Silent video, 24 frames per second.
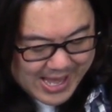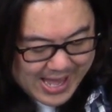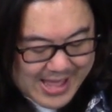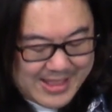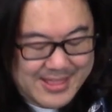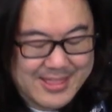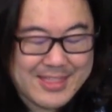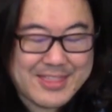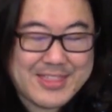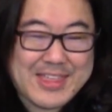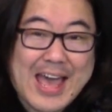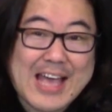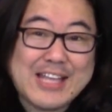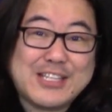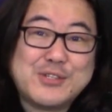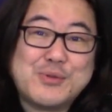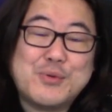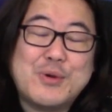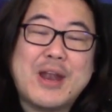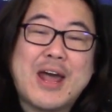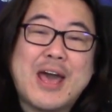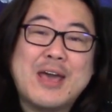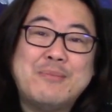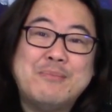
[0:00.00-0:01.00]
and
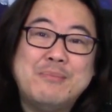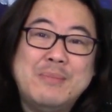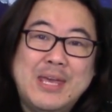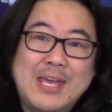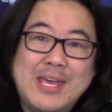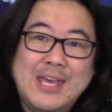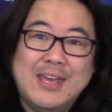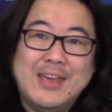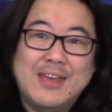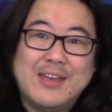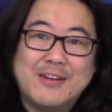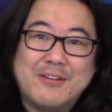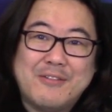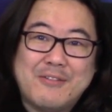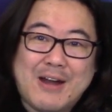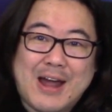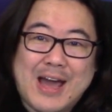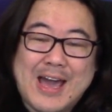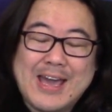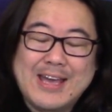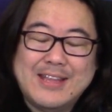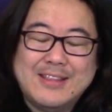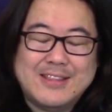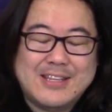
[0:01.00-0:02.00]
that's what I mean
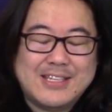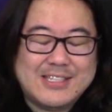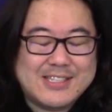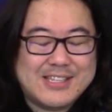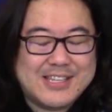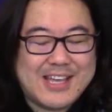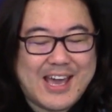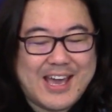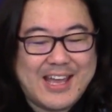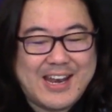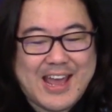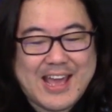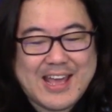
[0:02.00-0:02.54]
right and,